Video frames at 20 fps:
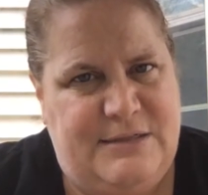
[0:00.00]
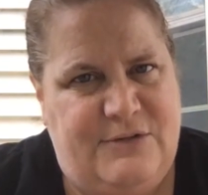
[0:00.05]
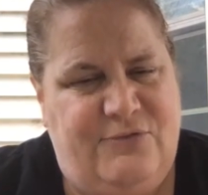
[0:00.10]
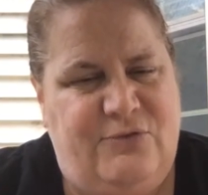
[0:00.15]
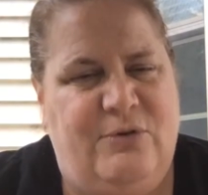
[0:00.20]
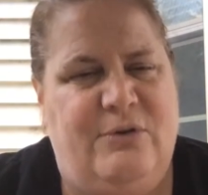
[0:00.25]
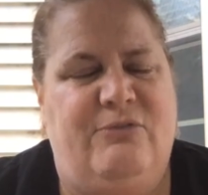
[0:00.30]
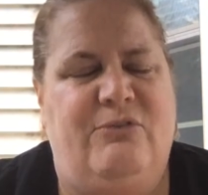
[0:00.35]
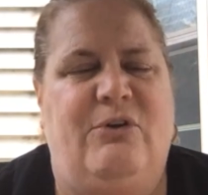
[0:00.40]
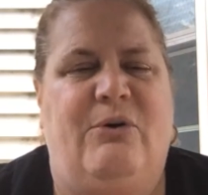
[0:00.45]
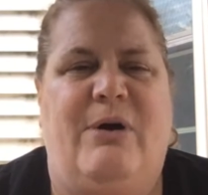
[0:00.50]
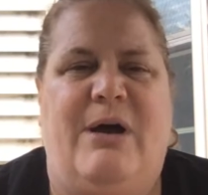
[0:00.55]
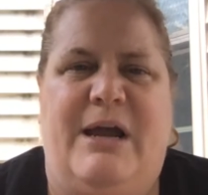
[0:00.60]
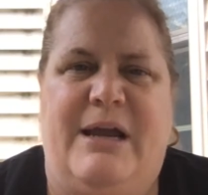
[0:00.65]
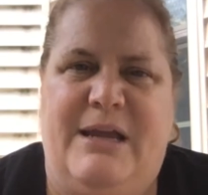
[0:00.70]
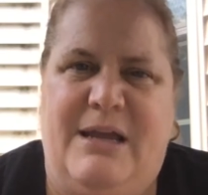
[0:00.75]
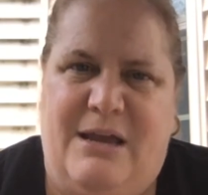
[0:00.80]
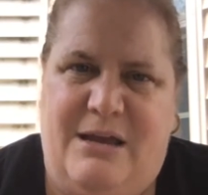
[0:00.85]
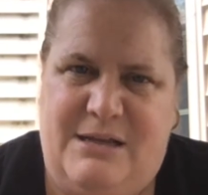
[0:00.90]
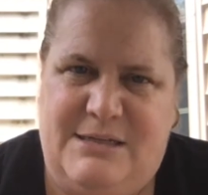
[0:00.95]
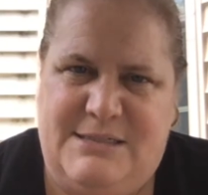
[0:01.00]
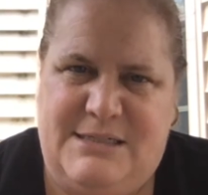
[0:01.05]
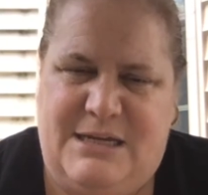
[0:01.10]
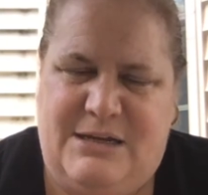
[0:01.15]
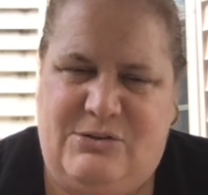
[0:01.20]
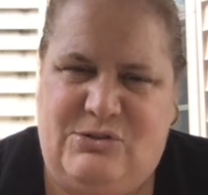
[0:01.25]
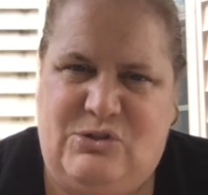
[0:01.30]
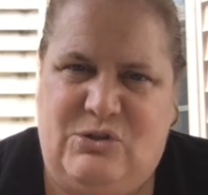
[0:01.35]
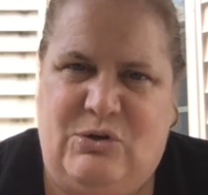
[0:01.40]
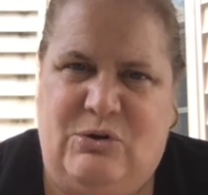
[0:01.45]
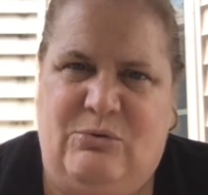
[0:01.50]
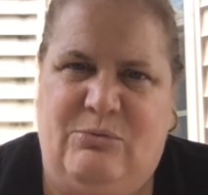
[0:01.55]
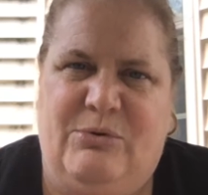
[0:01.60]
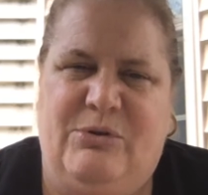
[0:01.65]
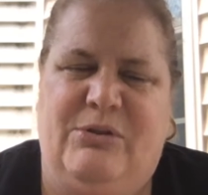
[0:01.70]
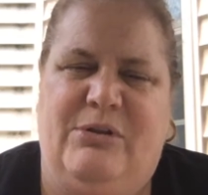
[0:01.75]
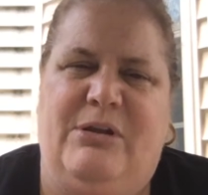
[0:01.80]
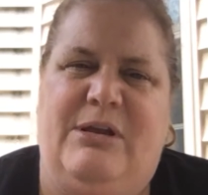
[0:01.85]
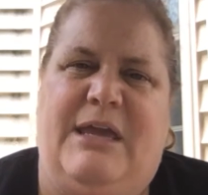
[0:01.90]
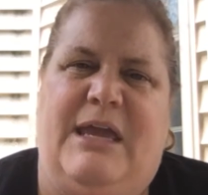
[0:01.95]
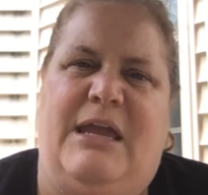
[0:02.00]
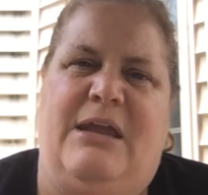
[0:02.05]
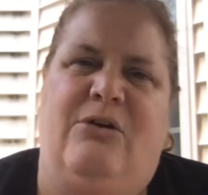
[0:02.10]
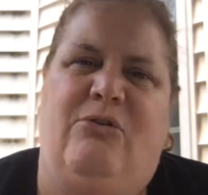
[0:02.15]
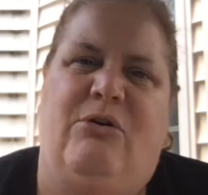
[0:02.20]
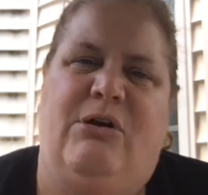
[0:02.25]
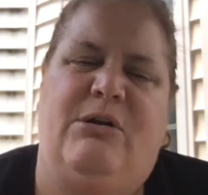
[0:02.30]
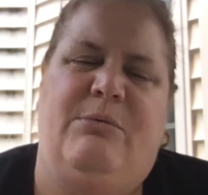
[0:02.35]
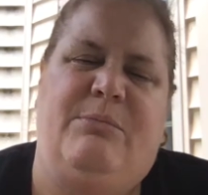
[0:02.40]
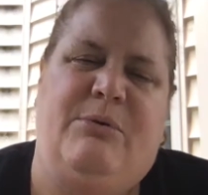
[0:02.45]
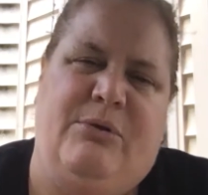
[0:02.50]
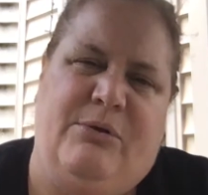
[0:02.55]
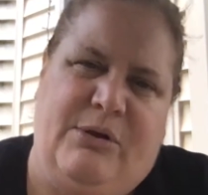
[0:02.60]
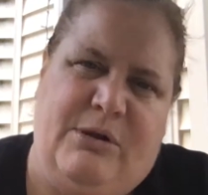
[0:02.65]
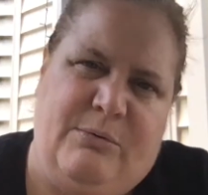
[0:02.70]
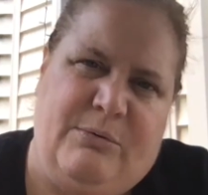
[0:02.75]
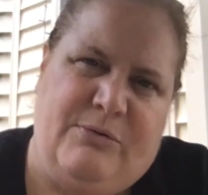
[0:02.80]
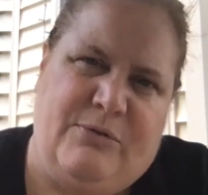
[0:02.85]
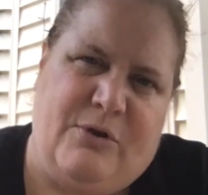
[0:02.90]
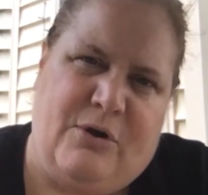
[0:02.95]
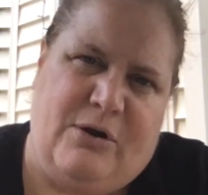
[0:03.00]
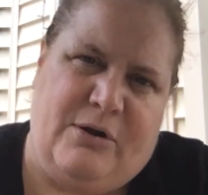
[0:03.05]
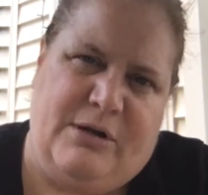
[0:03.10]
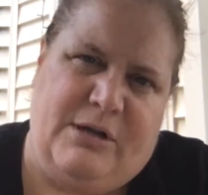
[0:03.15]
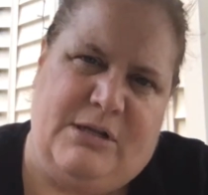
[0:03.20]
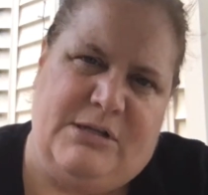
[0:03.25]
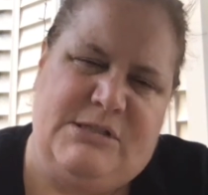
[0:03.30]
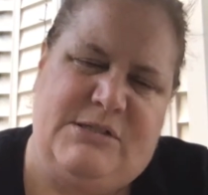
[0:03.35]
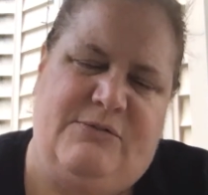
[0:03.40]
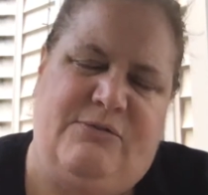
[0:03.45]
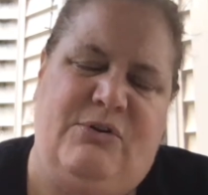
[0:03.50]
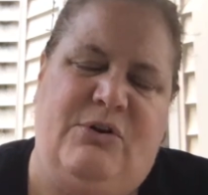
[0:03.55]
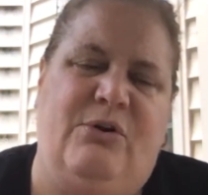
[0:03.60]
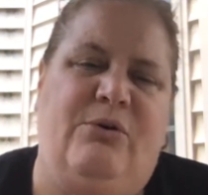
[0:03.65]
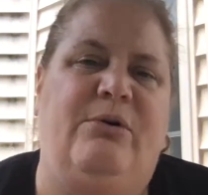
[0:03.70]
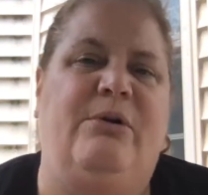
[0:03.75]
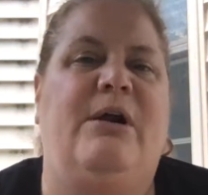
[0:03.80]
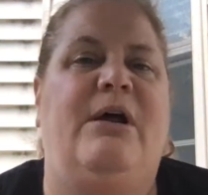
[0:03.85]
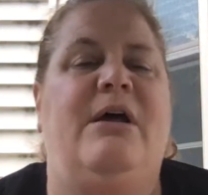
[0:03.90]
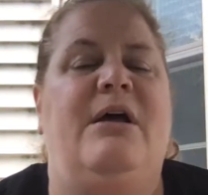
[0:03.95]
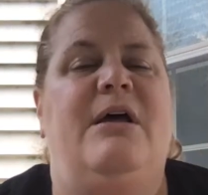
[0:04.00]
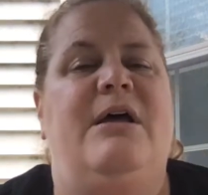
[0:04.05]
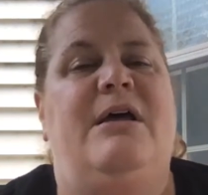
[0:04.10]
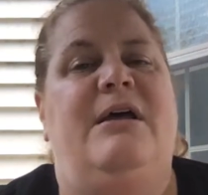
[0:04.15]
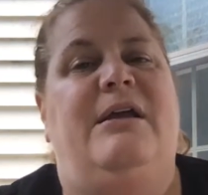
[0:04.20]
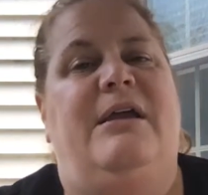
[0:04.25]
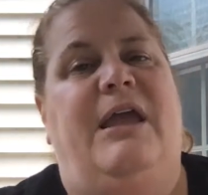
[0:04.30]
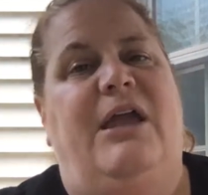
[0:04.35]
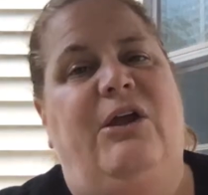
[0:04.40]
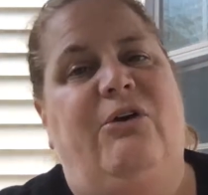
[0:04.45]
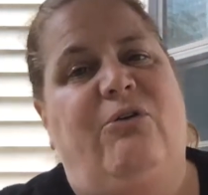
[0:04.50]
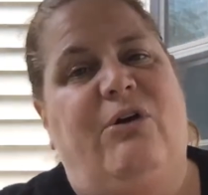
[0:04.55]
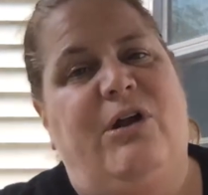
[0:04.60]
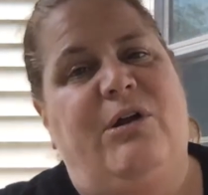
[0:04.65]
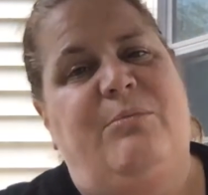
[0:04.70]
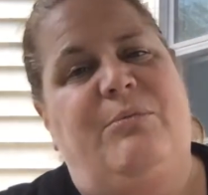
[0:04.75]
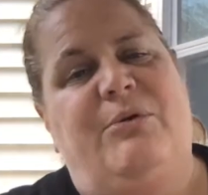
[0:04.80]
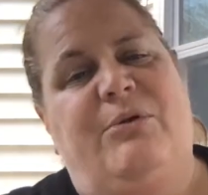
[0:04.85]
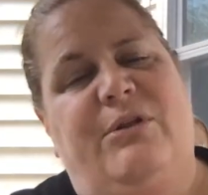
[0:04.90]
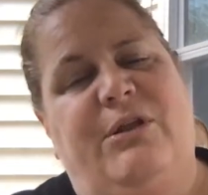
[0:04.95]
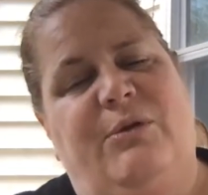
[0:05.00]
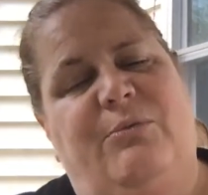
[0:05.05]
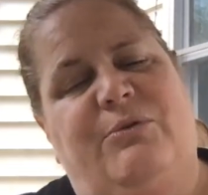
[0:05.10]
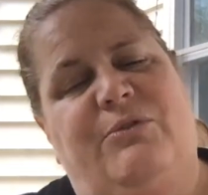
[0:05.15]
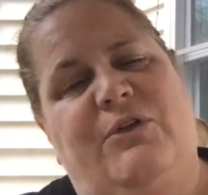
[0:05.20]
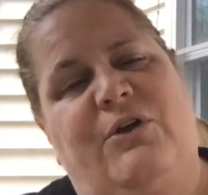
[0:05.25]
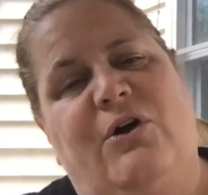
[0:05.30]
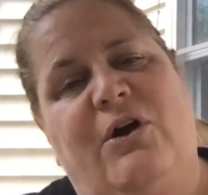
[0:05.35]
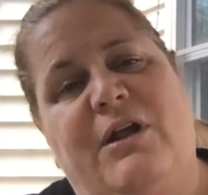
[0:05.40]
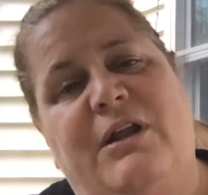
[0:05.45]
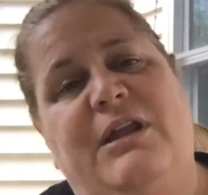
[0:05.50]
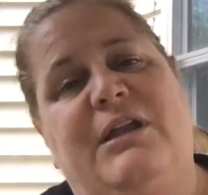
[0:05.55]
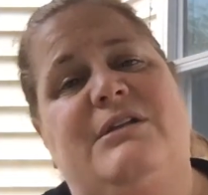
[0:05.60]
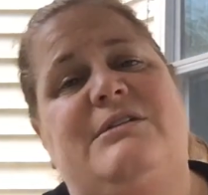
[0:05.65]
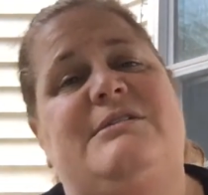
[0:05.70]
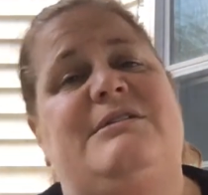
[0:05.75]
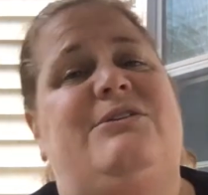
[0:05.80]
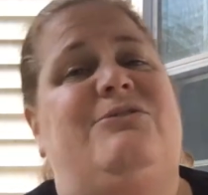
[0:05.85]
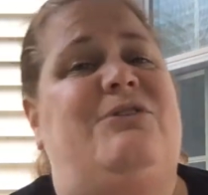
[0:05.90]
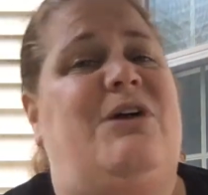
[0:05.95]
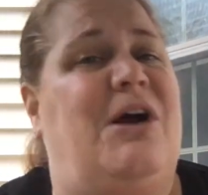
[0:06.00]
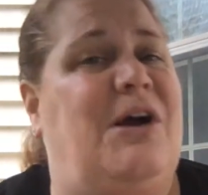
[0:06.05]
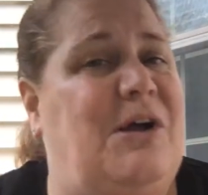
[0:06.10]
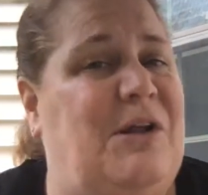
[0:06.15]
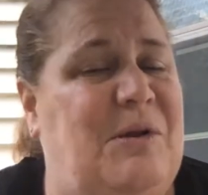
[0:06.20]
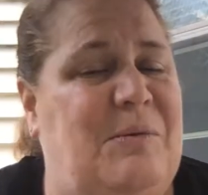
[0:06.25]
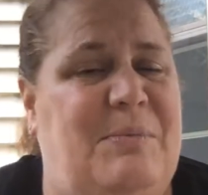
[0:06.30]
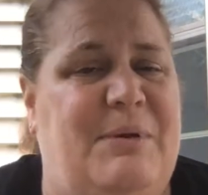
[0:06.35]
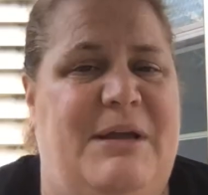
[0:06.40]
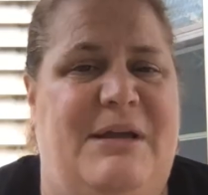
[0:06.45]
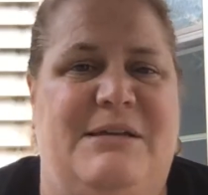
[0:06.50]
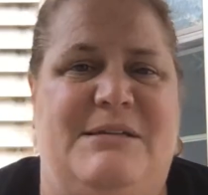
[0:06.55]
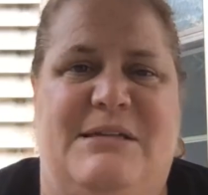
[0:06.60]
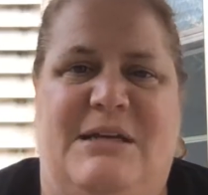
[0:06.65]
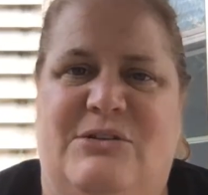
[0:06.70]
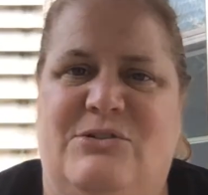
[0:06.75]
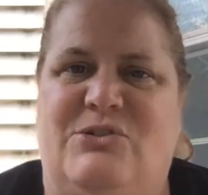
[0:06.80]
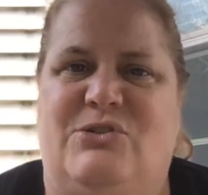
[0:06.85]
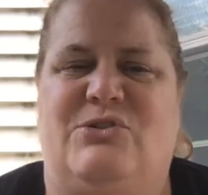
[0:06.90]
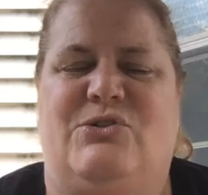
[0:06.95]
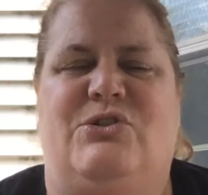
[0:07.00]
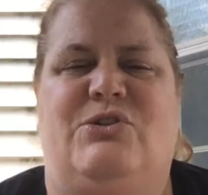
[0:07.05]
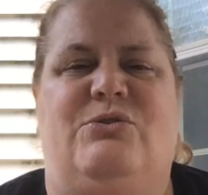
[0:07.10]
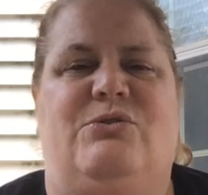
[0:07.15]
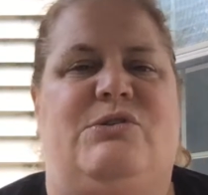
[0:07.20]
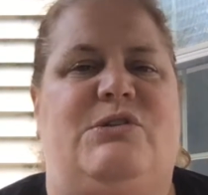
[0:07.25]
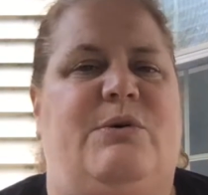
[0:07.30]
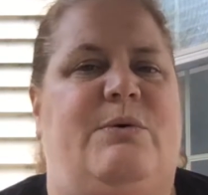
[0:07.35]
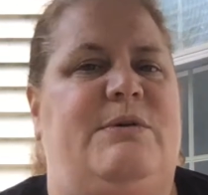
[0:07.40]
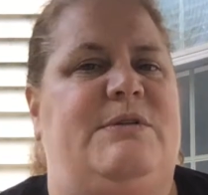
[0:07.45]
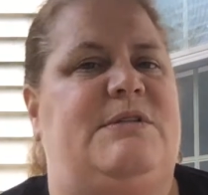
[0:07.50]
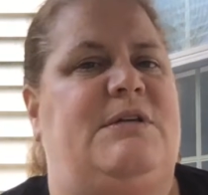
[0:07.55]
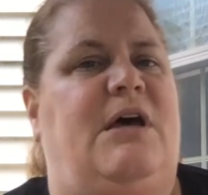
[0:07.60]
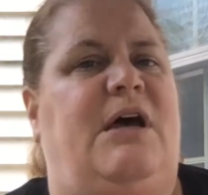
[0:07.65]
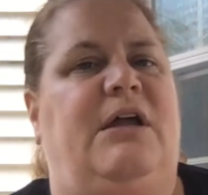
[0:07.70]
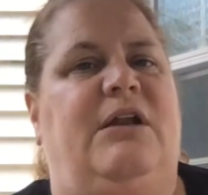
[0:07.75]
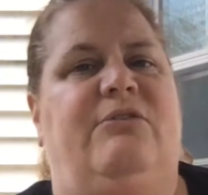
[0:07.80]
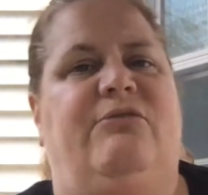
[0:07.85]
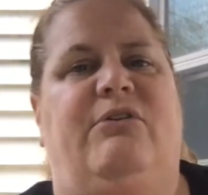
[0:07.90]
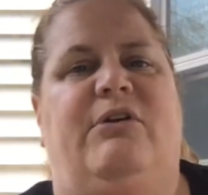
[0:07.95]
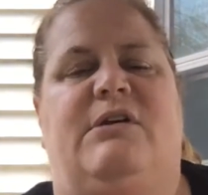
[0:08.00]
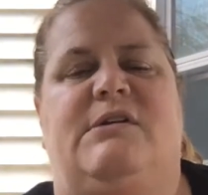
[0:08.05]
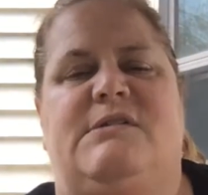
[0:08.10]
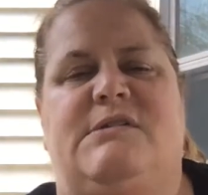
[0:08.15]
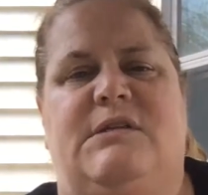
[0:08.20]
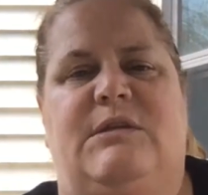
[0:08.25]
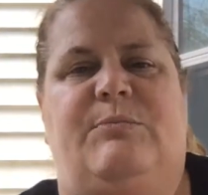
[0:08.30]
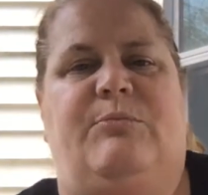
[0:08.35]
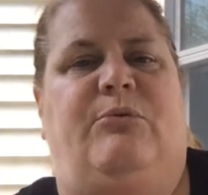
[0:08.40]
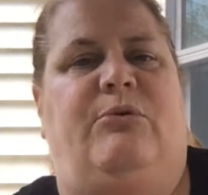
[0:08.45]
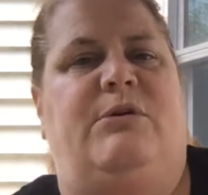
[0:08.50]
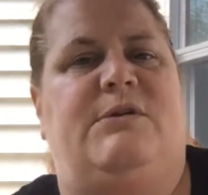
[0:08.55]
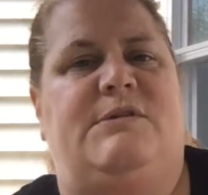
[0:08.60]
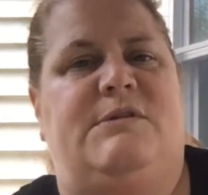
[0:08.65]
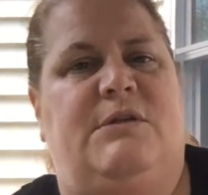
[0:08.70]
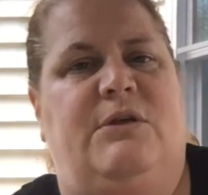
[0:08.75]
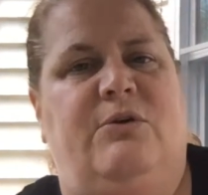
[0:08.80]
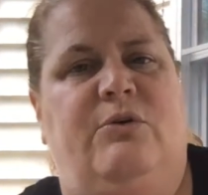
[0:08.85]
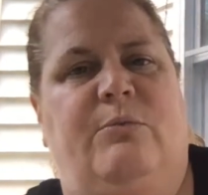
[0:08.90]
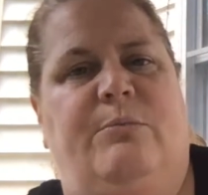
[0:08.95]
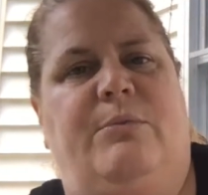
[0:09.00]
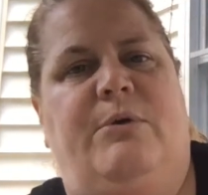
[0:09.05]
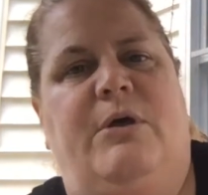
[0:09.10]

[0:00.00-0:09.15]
If you have no eye contact, you don't really gain credibility with the audience. If you don't gain credibility with the audience, they're not going to pay attention to you. So it's kind of like a slippery slope.